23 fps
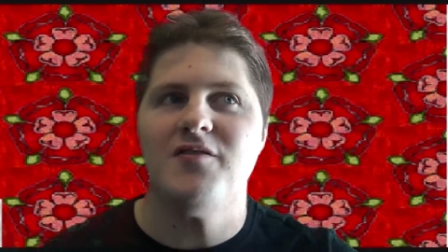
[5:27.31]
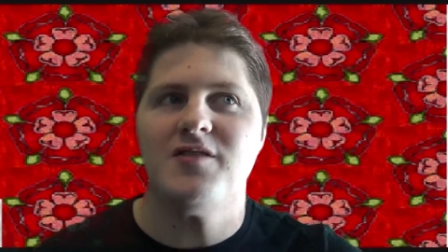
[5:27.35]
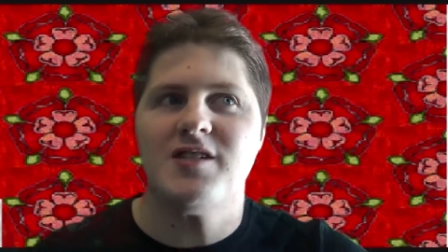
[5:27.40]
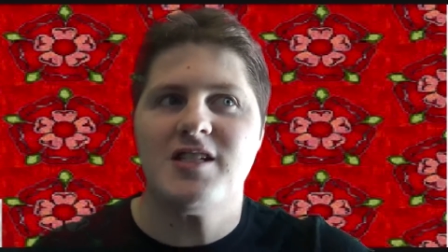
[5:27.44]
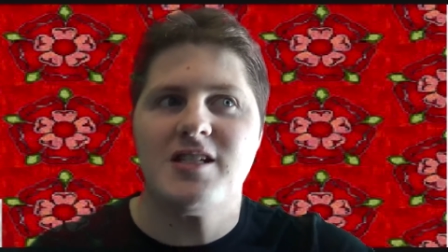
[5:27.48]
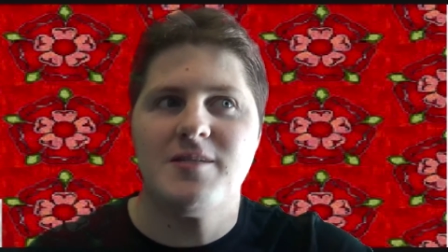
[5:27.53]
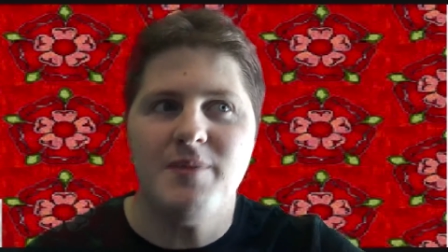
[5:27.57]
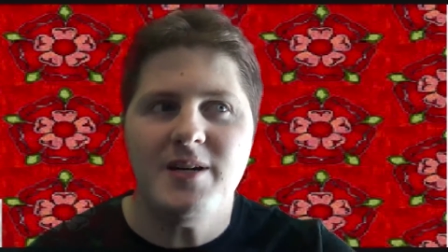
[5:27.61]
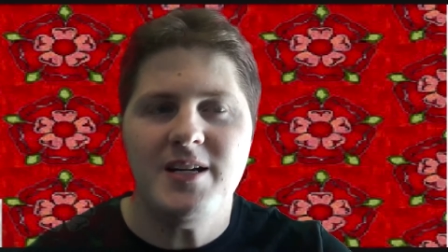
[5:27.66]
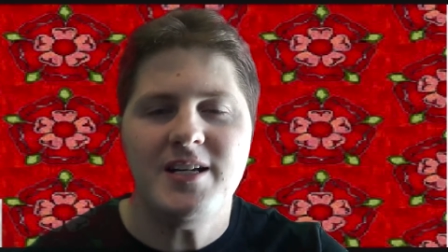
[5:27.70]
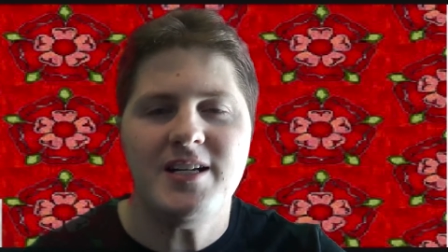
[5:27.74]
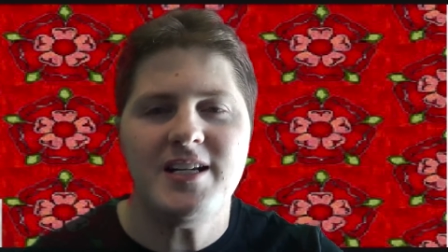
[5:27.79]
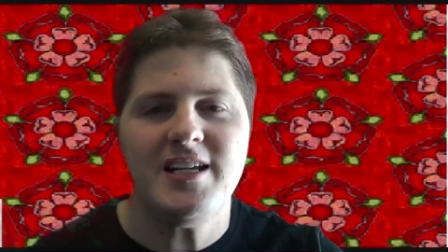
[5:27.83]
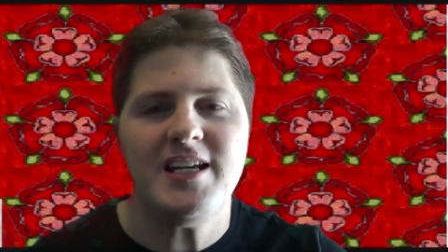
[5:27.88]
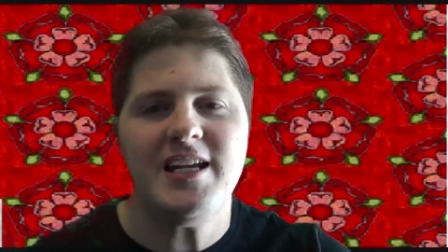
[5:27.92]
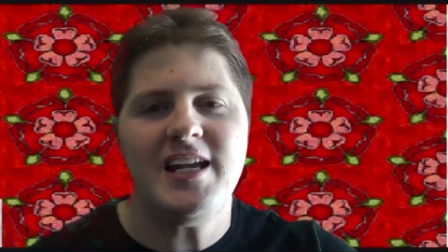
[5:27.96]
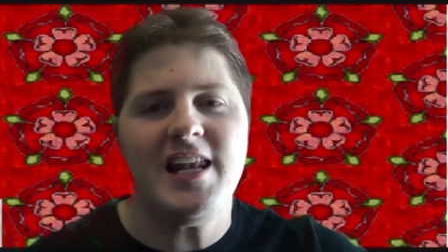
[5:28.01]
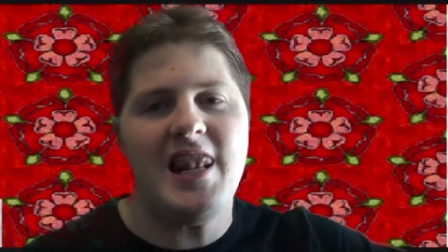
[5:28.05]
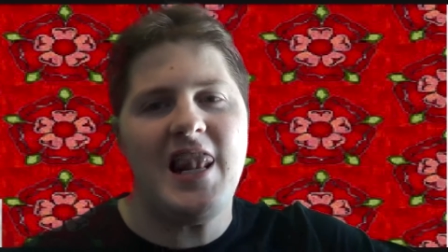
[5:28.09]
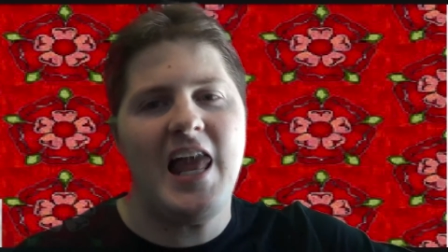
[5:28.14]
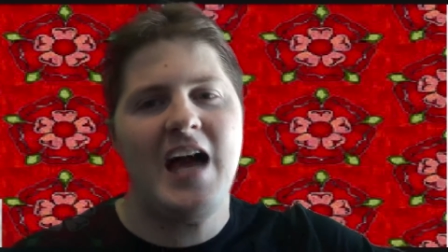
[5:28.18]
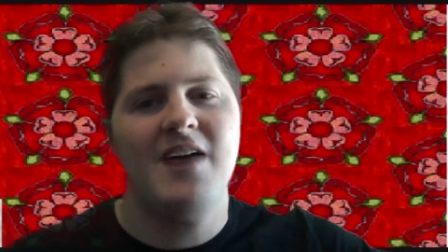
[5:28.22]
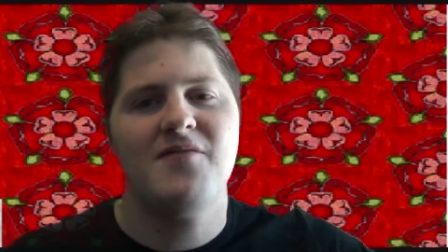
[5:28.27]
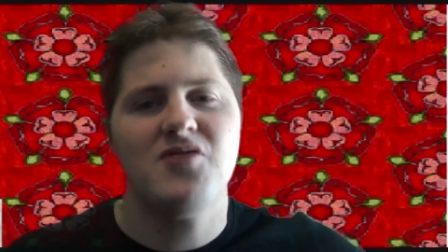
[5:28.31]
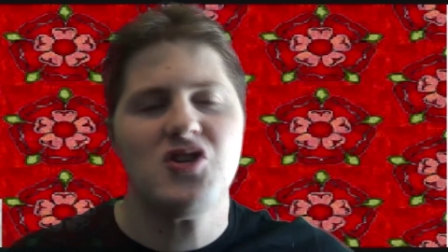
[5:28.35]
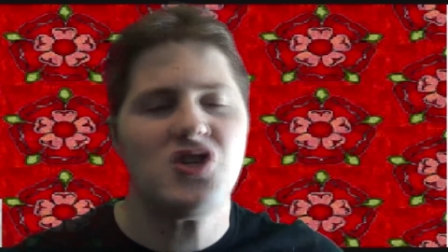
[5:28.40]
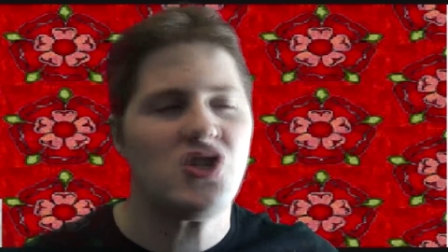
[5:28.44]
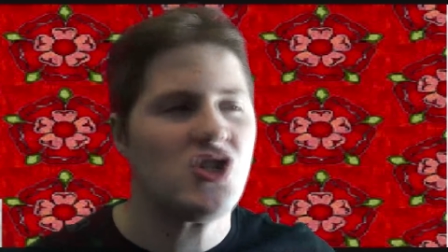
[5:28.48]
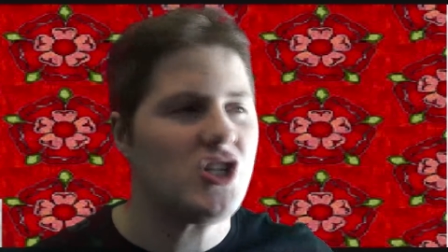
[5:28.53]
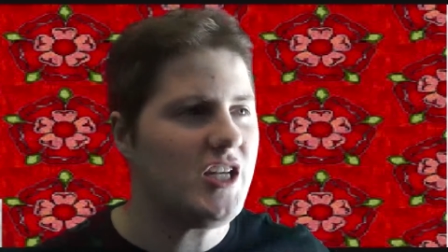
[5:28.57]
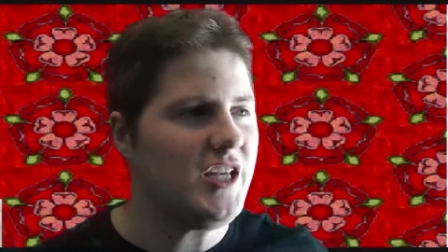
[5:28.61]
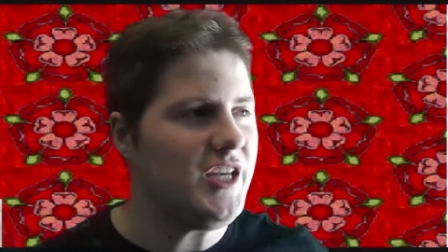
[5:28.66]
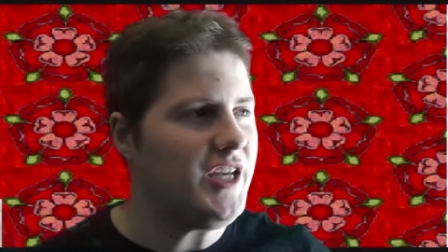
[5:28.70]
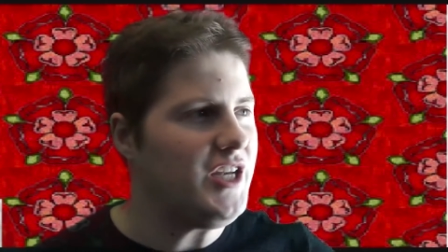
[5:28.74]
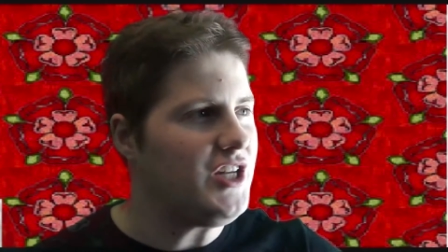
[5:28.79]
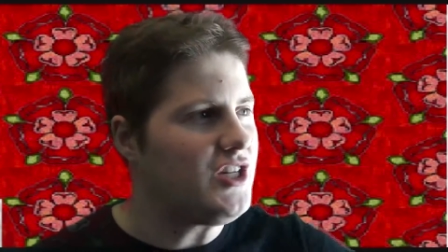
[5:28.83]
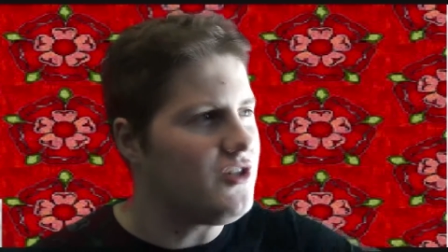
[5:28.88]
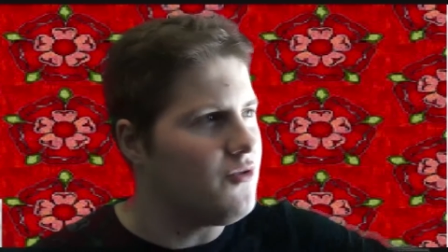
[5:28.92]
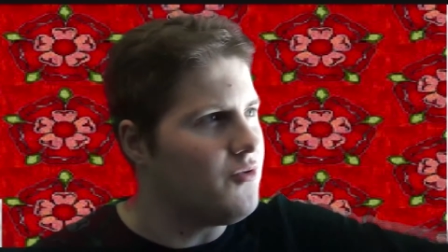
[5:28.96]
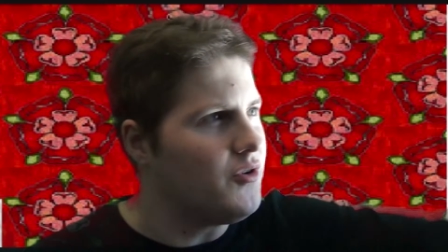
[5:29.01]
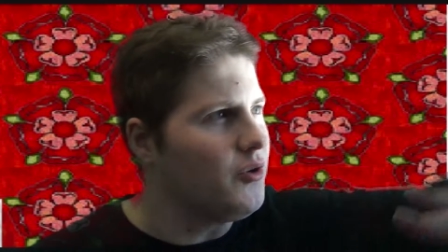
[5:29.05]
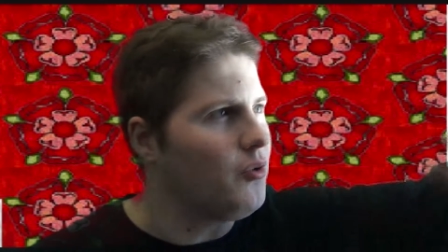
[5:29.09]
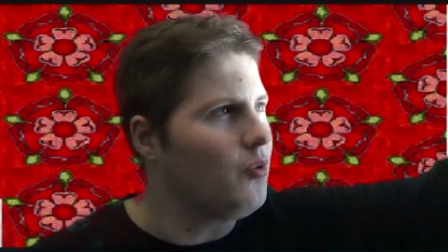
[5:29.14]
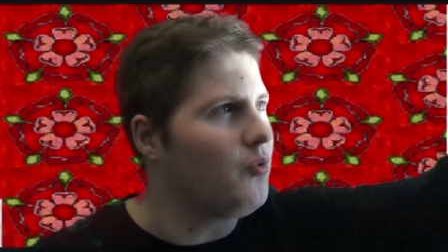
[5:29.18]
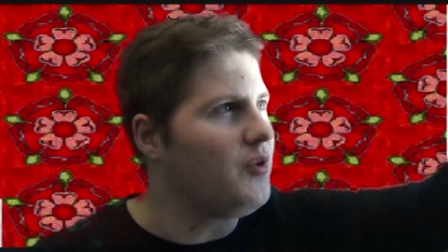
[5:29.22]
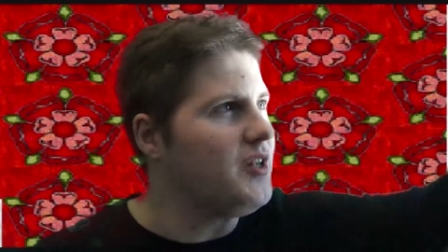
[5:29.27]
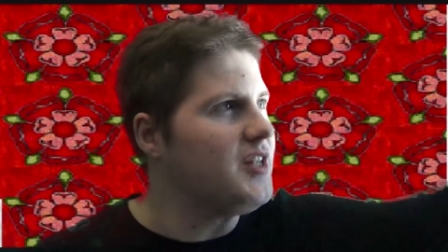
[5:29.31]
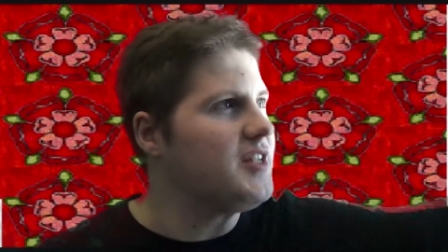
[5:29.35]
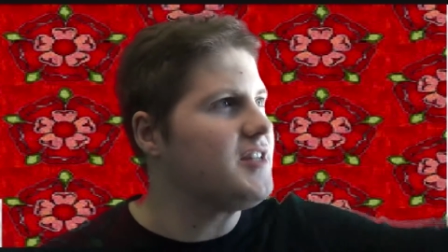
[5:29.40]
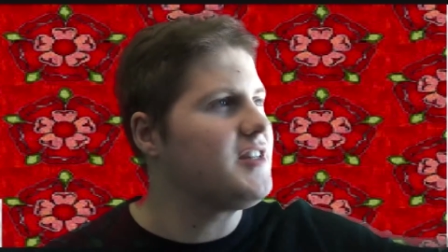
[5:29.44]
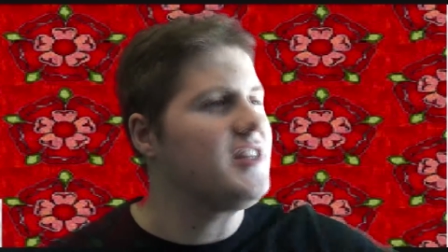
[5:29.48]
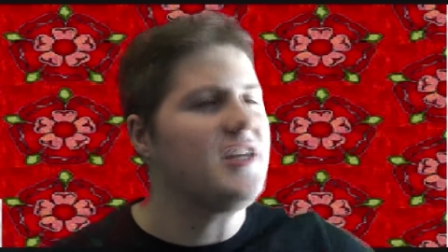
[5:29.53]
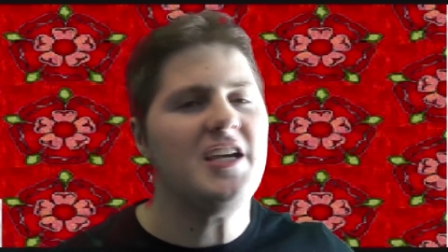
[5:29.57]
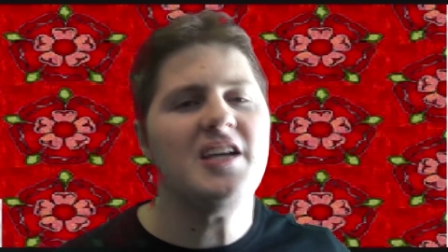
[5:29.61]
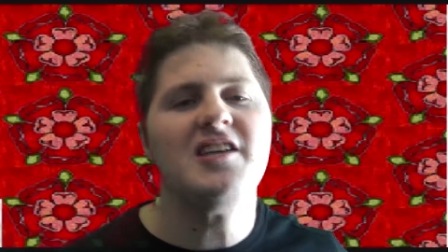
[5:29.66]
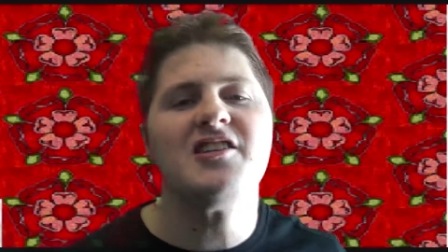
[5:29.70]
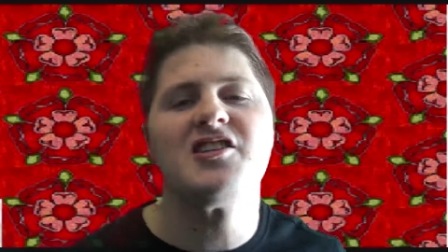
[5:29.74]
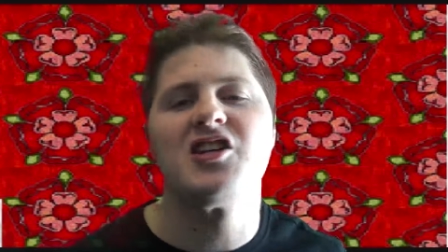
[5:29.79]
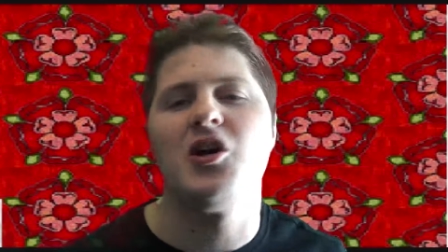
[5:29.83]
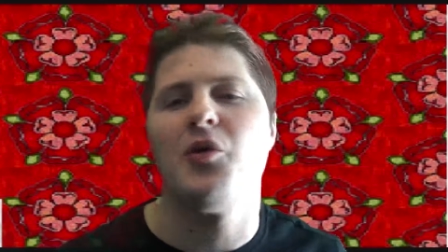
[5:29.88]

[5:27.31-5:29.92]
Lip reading: spending lavishly, doing all these things,